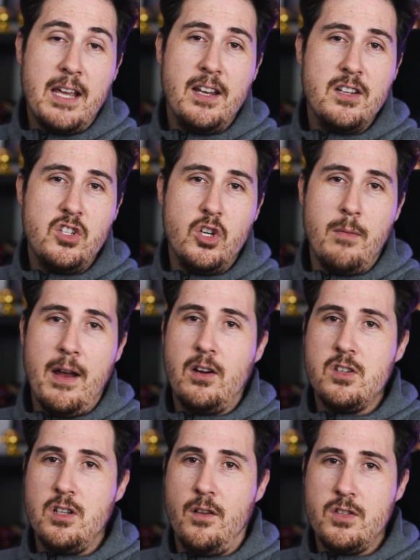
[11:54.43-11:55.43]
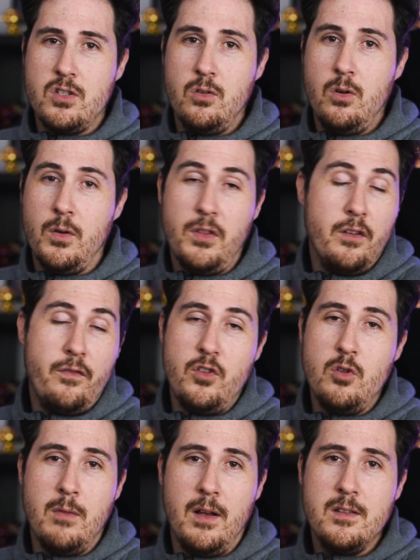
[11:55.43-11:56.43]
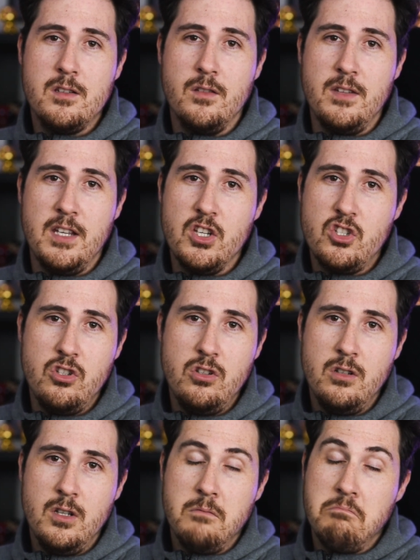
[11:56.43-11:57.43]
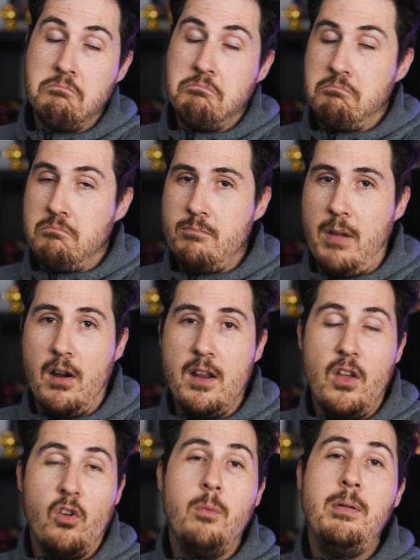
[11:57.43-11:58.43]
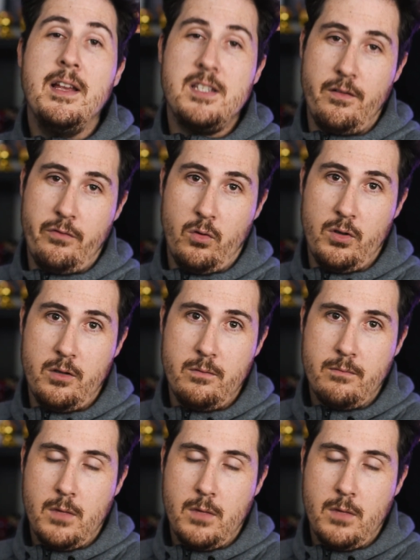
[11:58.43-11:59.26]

it into your Microsoft store within a few months of the issue, apparently they'll replace it for you.